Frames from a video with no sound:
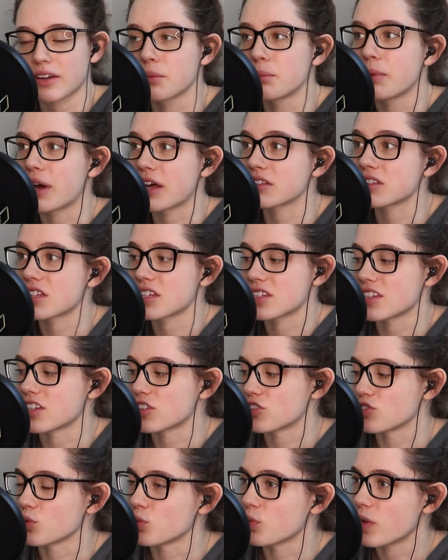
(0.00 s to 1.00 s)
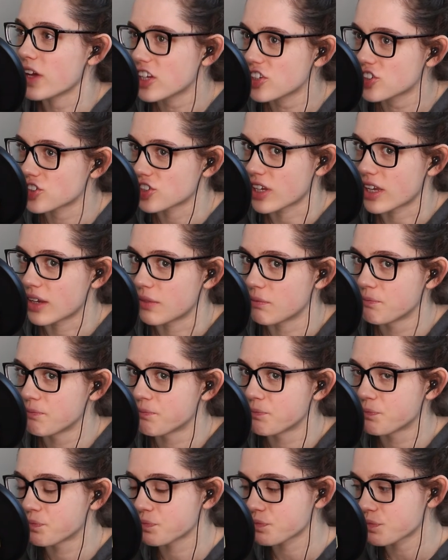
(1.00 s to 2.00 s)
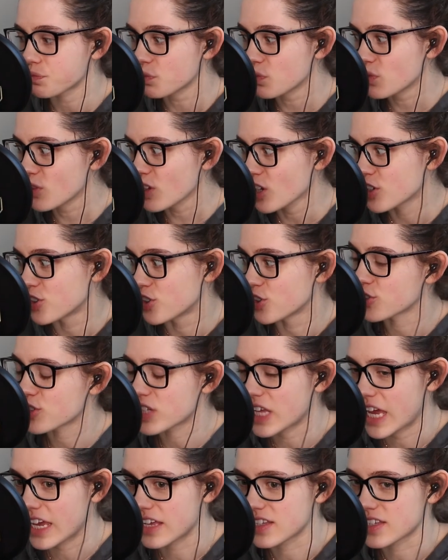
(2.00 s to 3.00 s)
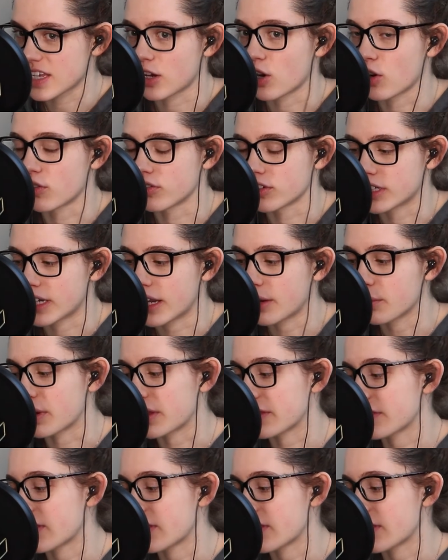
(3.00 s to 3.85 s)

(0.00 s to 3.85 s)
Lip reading: about the situation. You're saying it's like over and done with.